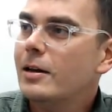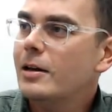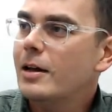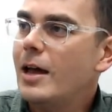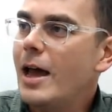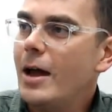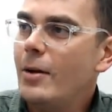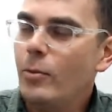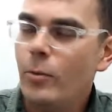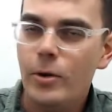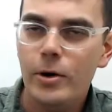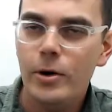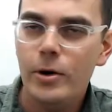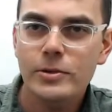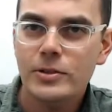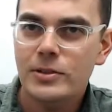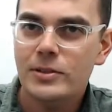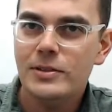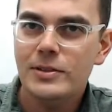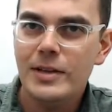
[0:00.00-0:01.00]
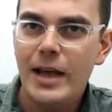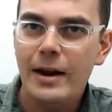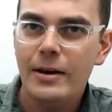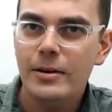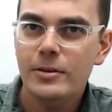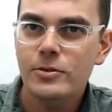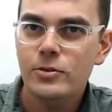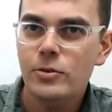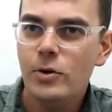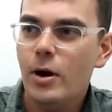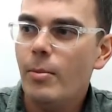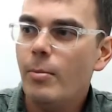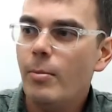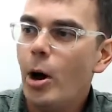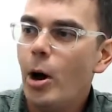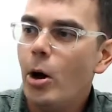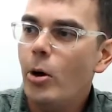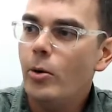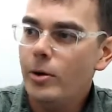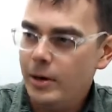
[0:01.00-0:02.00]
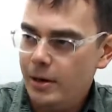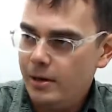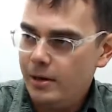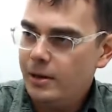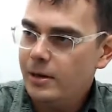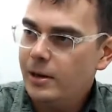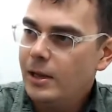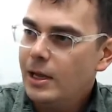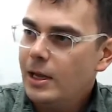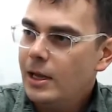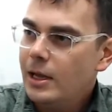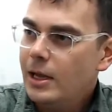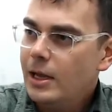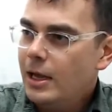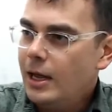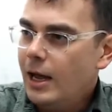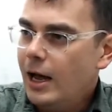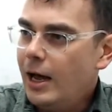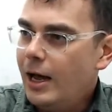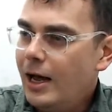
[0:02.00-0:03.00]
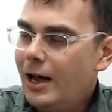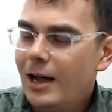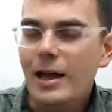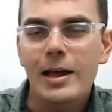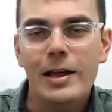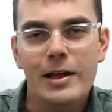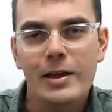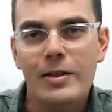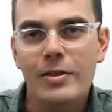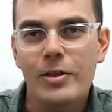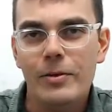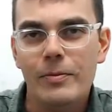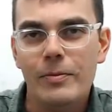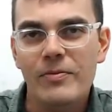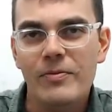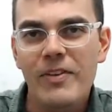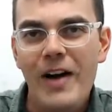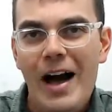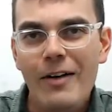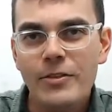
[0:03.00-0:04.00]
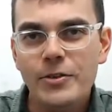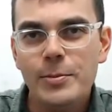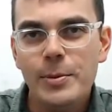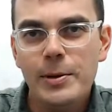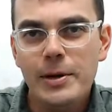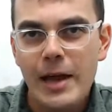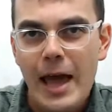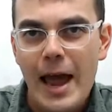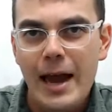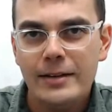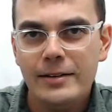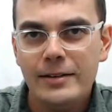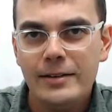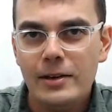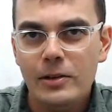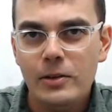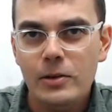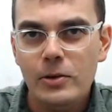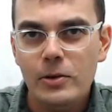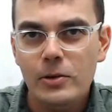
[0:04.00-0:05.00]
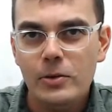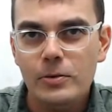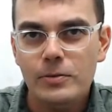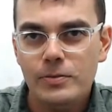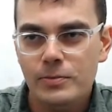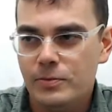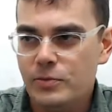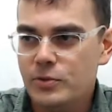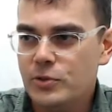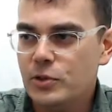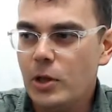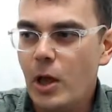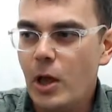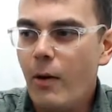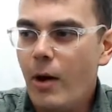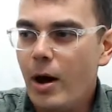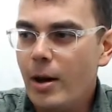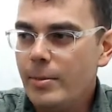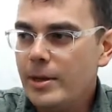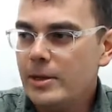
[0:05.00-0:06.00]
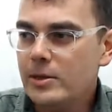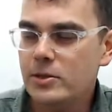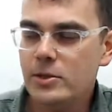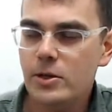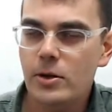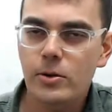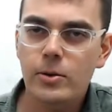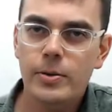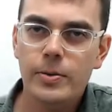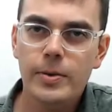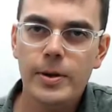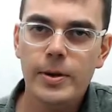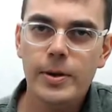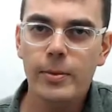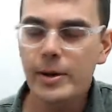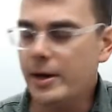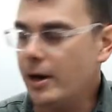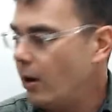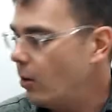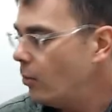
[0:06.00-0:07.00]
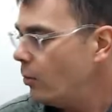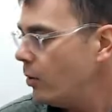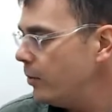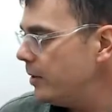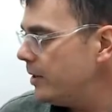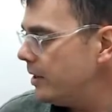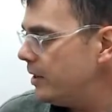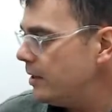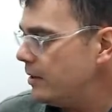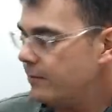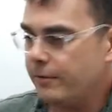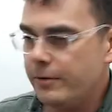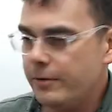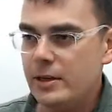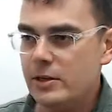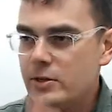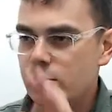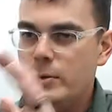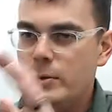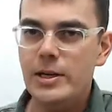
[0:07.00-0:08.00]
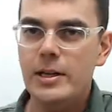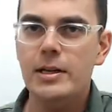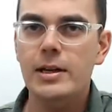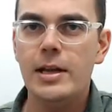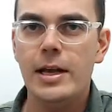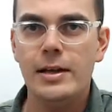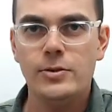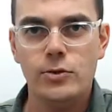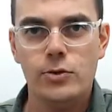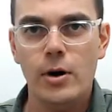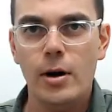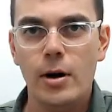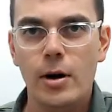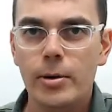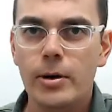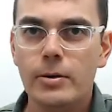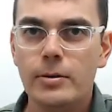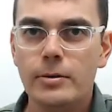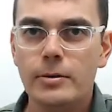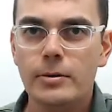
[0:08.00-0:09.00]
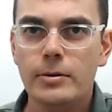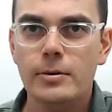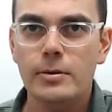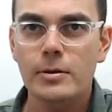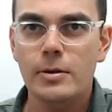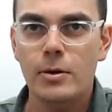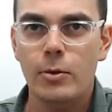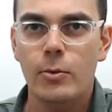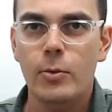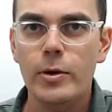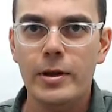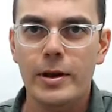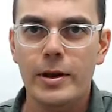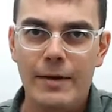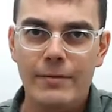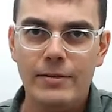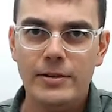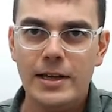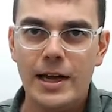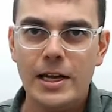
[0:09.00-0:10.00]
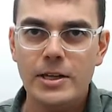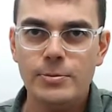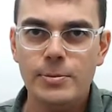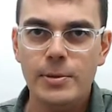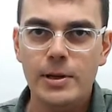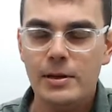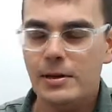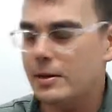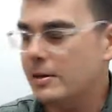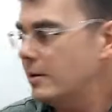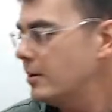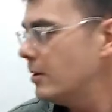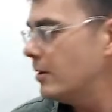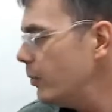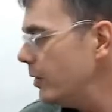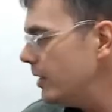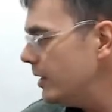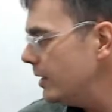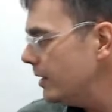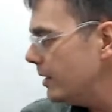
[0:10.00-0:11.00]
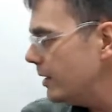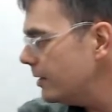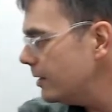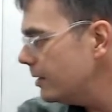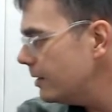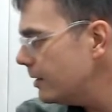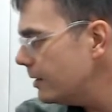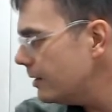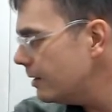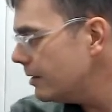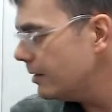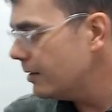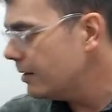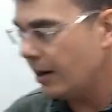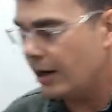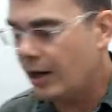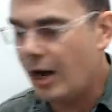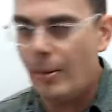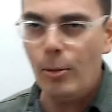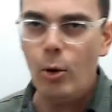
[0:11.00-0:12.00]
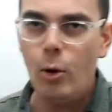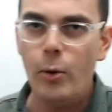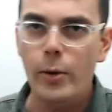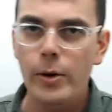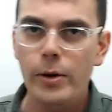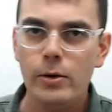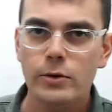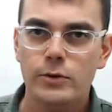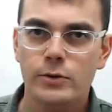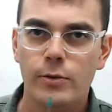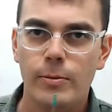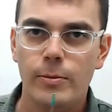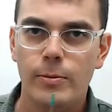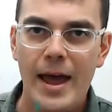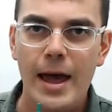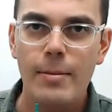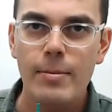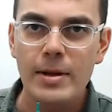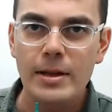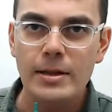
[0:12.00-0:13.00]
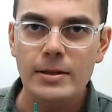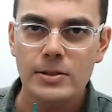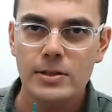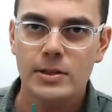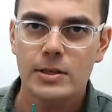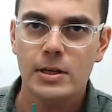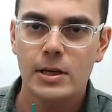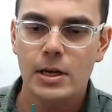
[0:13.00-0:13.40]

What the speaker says: Edwards tenor trombone. The valve's been acting a little slow on me, so here we go. What do we need for this? We need a trombone with an F attachment. We need a couple oils from Hetman's.